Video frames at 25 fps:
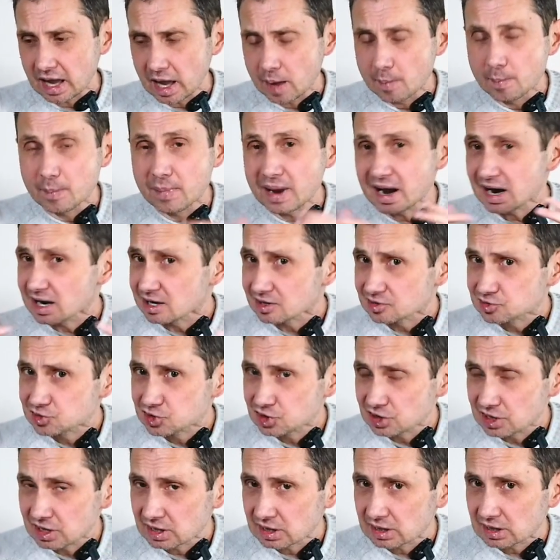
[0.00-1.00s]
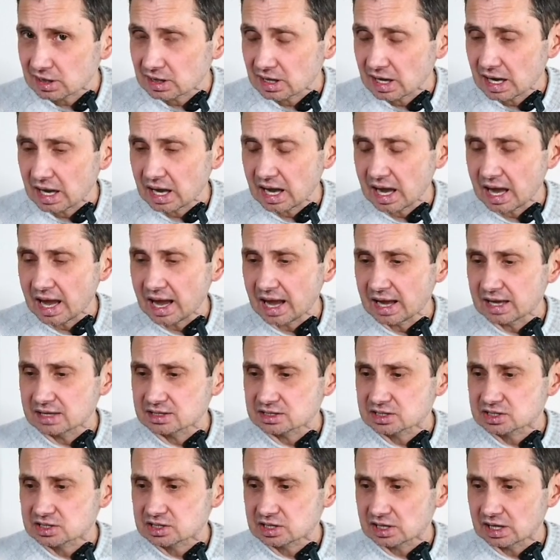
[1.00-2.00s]
emerging
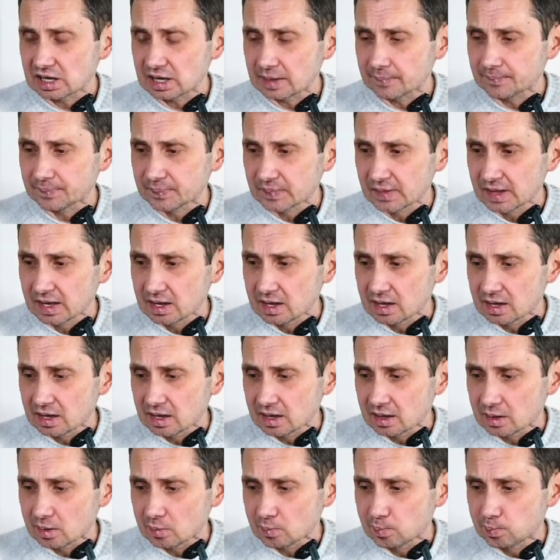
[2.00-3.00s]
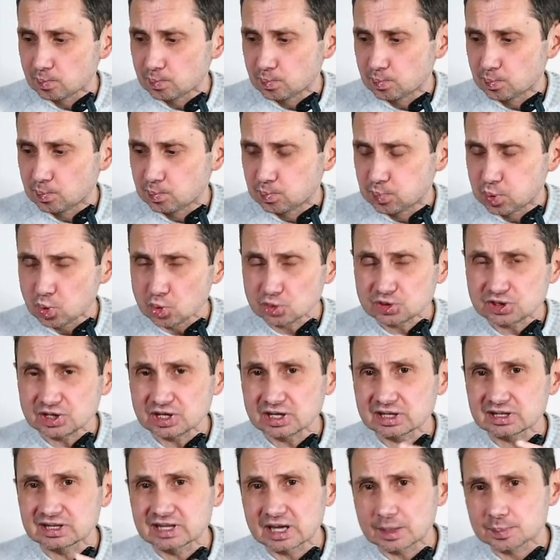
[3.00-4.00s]
and
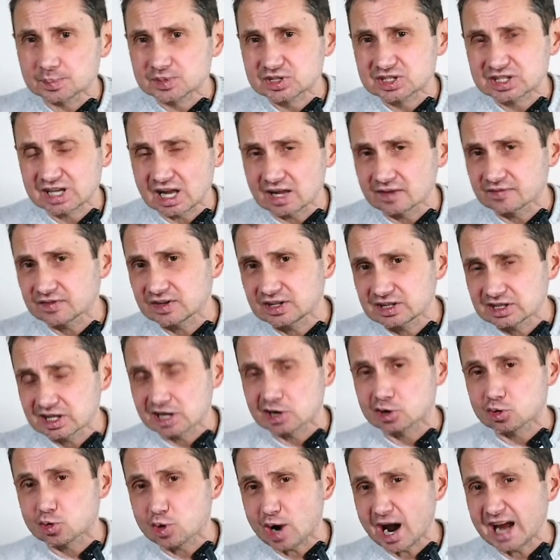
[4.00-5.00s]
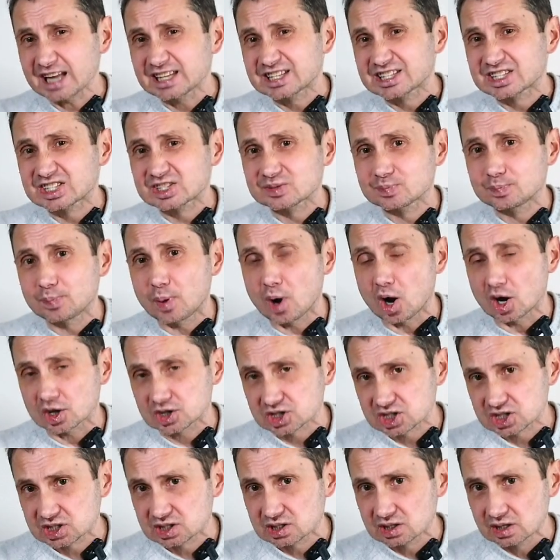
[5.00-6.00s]
putting themselves in the right
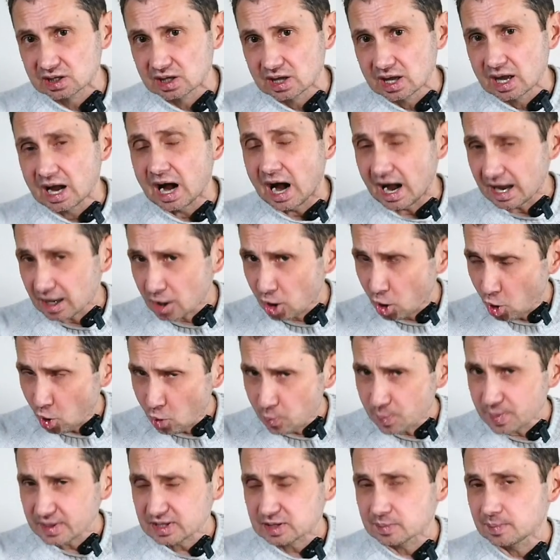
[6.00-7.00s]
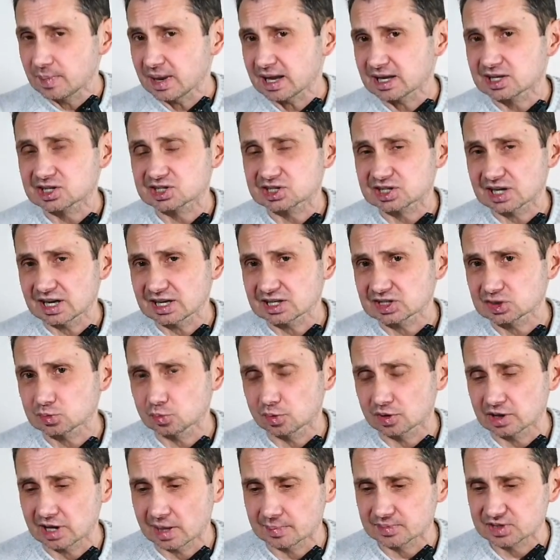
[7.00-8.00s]
spots. I hope it makes sense
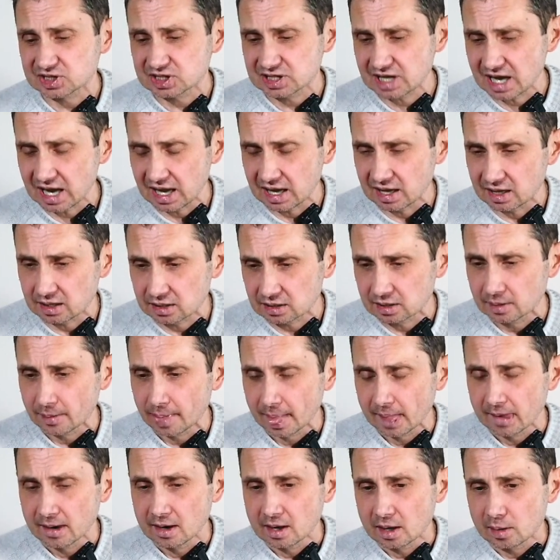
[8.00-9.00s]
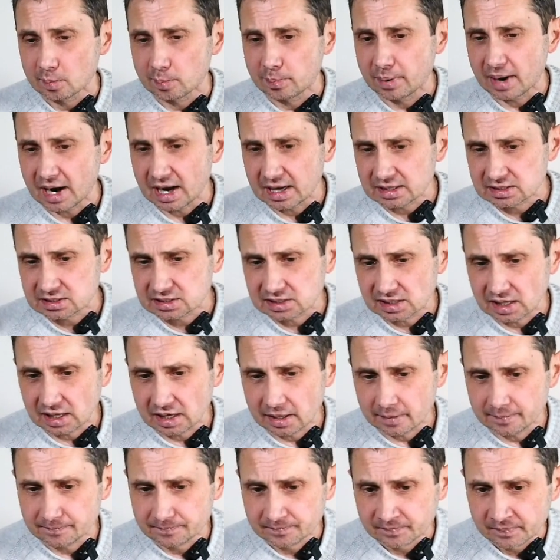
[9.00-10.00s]
what I'm saying, but
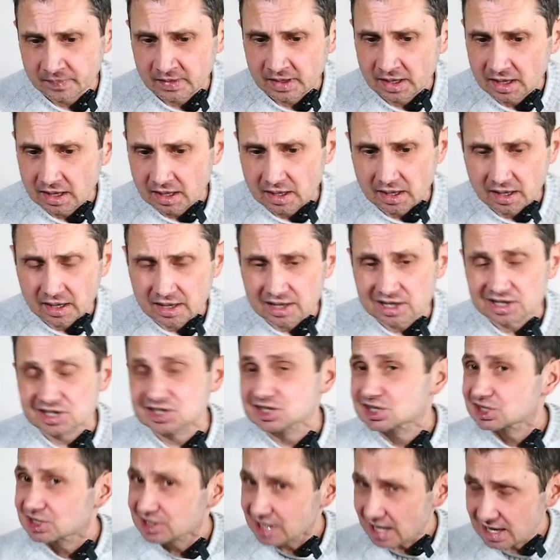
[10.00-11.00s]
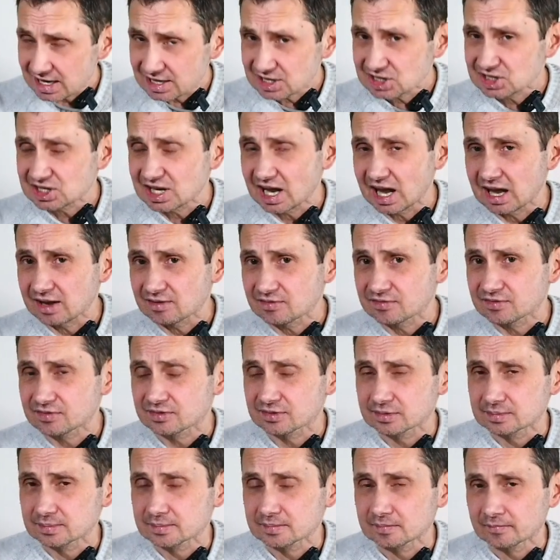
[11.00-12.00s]
stay
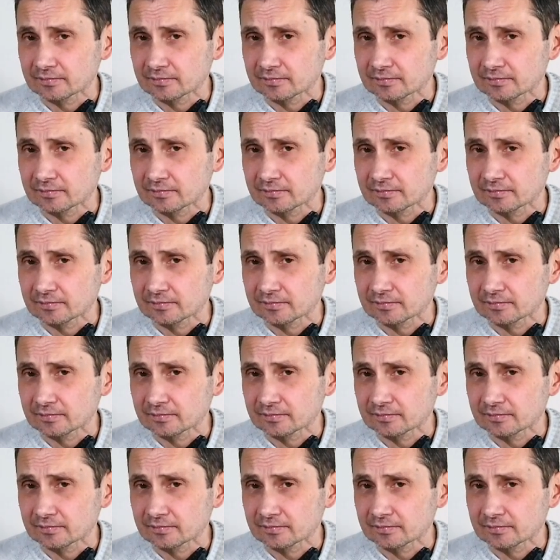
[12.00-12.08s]
safe,